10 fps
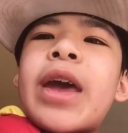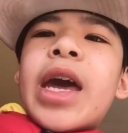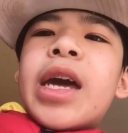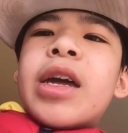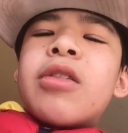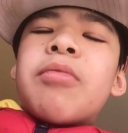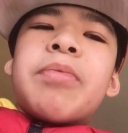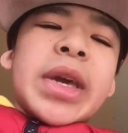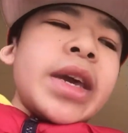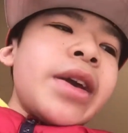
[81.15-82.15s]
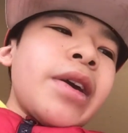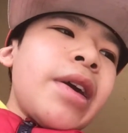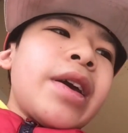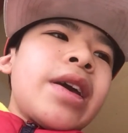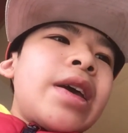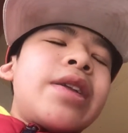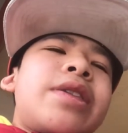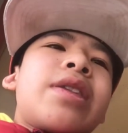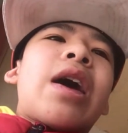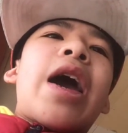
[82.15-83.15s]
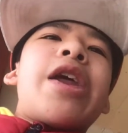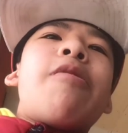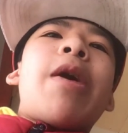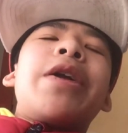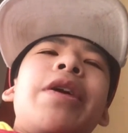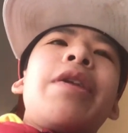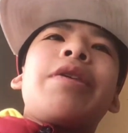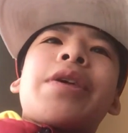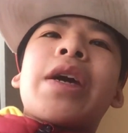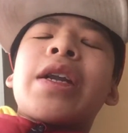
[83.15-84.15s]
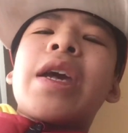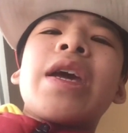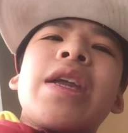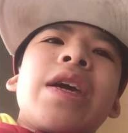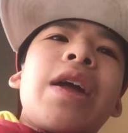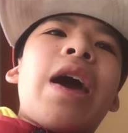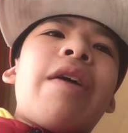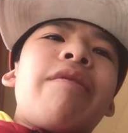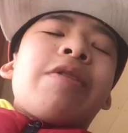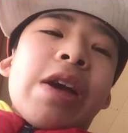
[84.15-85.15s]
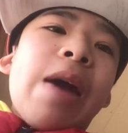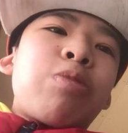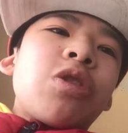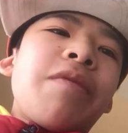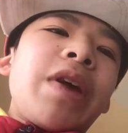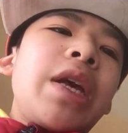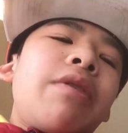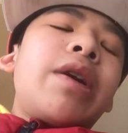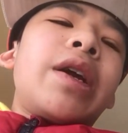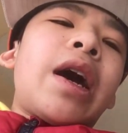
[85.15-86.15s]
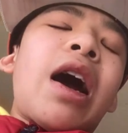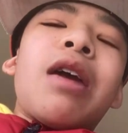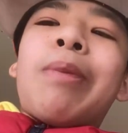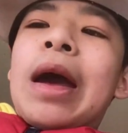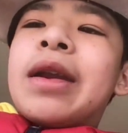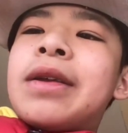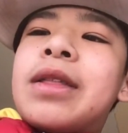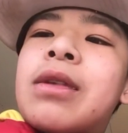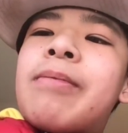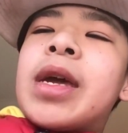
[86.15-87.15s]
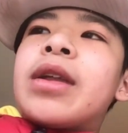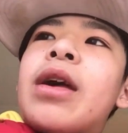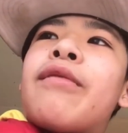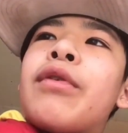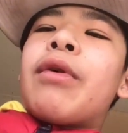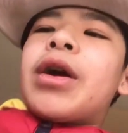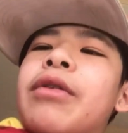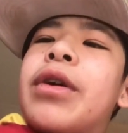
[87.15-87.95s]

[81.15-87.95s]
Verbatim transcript: and B, it's I don't want to look like an idiot have, capturing video on an iPad in the middle of a road.